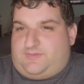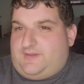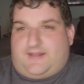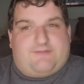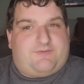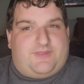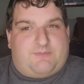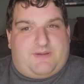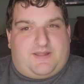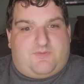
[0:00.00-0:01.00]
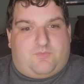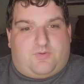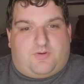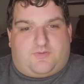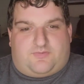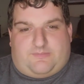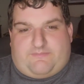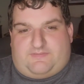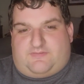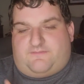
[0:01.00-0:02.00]
Not everything about it works. Some
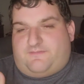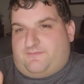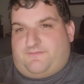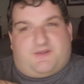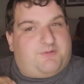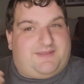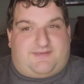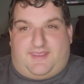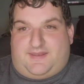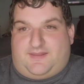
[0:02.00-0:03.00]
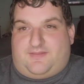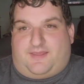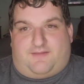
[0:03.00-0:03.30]
of it's very dated.